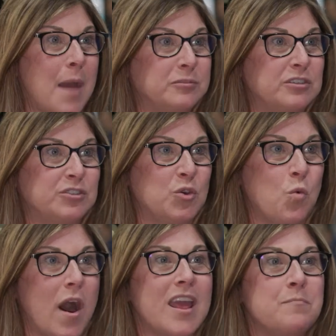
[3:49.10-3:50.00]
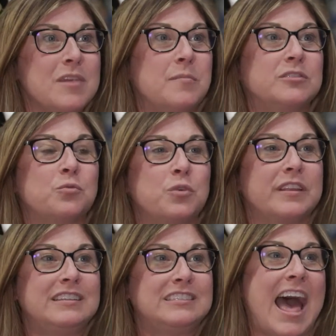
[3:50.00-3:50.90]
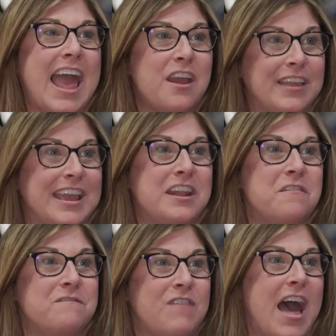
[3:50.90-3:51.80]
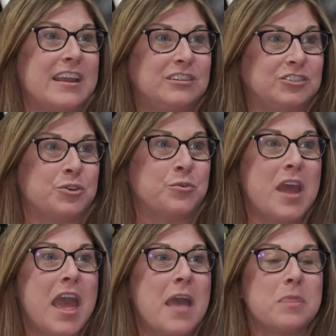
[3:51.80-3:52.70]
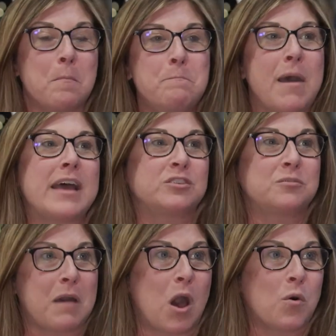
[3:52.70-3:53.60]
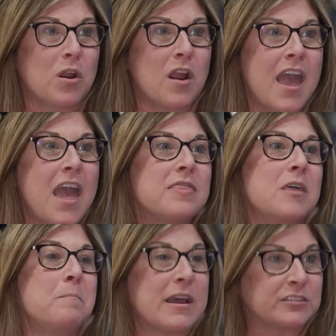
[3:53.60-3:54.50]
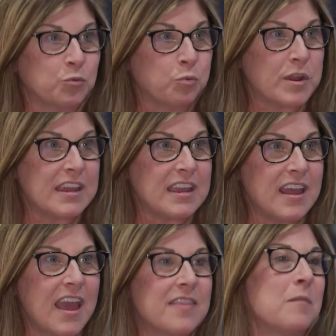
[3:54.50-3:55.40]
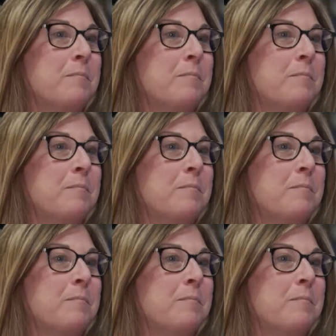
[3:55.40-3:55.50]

options you want and be able to really dial in and fine tune the best power, the best rigging, the